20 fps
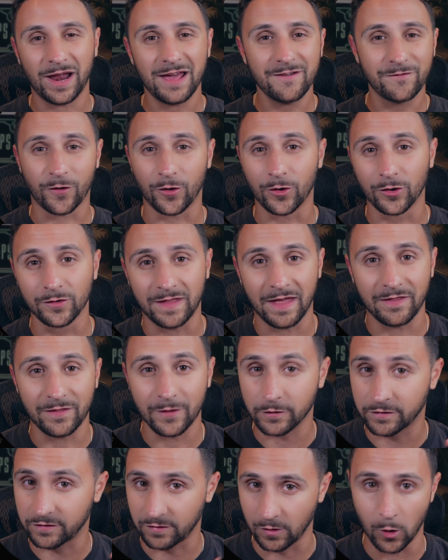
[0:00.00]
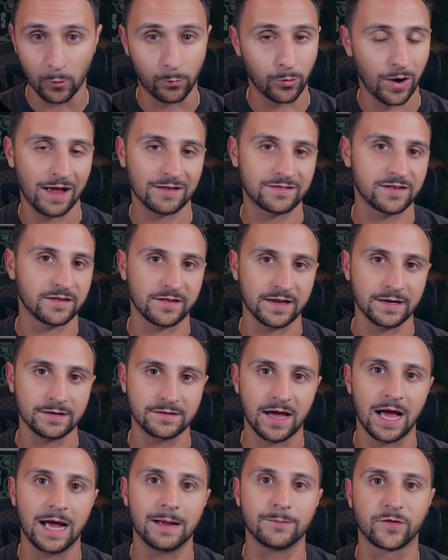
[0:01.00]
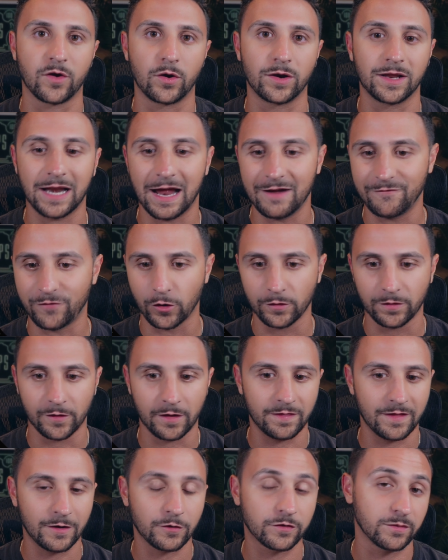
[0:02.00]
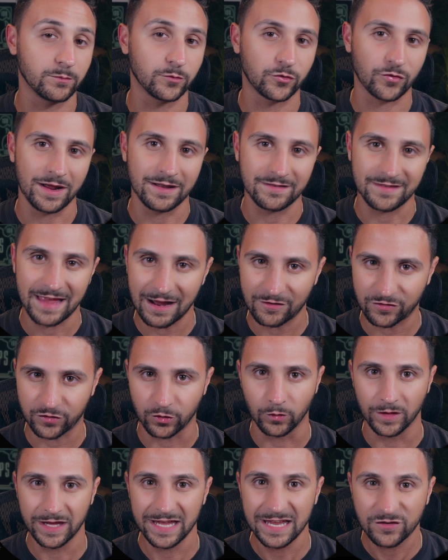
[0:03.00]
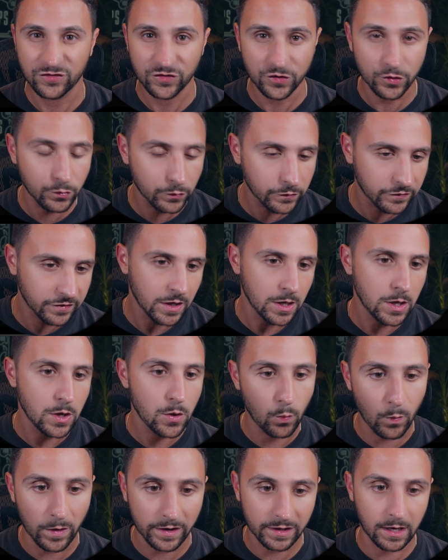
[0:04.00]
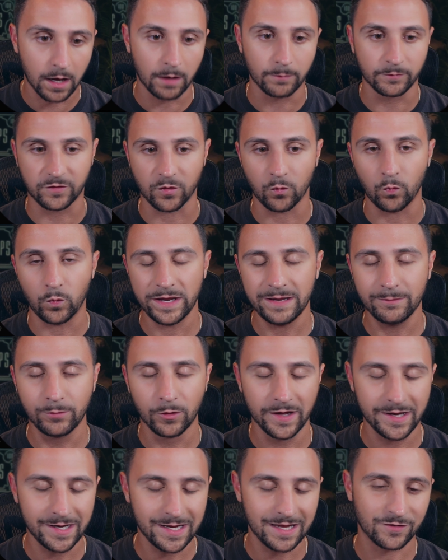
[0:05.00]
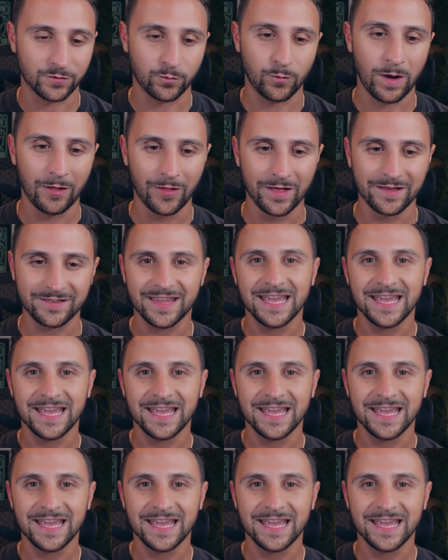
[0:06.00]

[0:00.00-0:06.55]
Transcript: I've heard that there's slow processing times on it, and I've heard that there's some transactional issues when it comes to Weebly, as well as